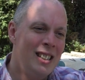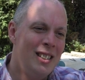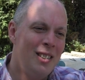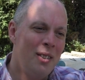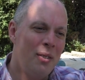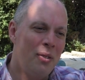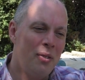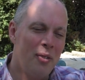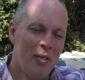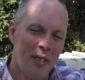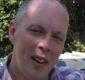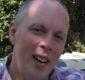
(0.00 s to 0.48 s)

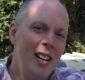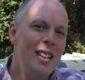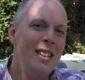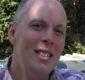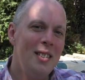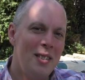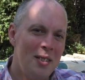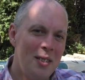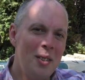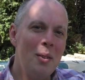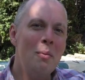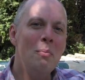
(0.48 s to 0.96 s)
To
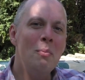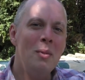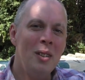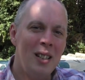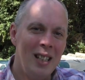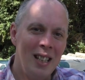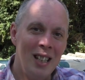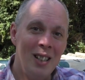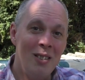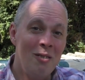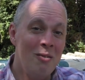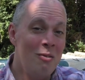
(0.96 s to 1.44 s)
find
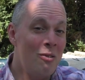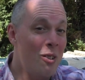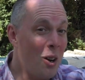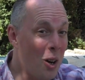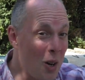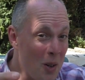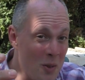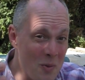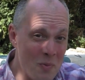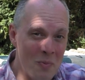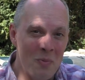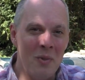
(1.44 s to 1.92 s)
somebody in
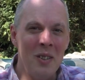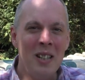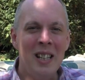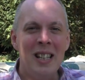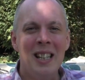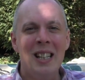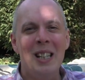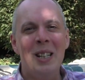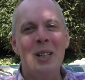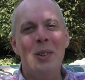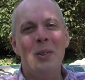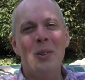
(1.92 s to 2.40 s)
Rome
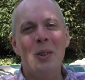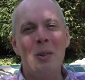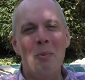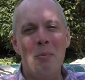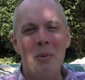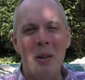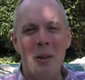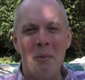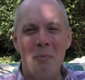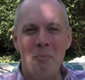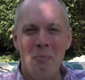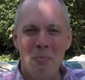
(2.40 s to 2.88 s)

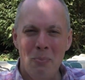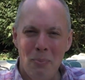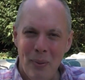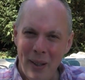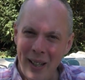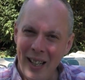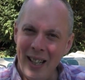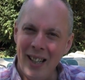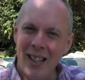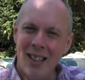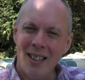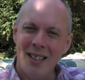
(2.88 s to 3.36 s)
would be a
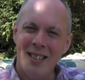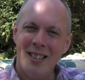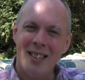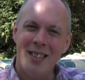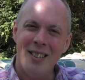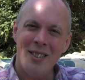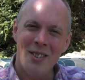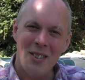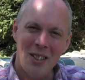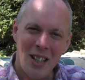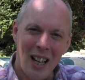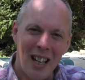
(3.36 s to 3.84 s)
big,
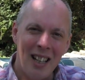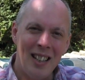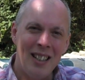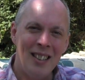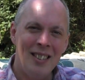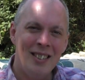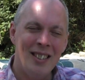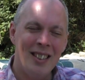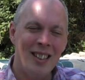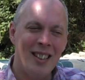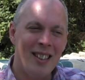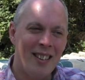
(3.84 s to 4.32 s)

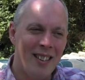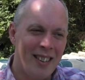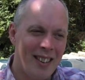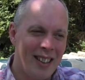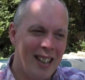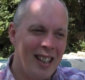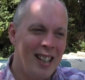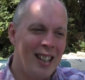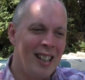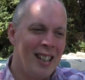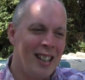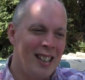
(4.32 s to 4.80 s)
challenging
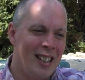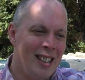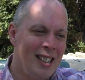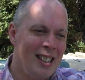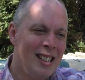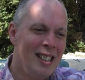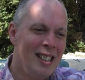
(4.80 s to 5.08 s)
thing.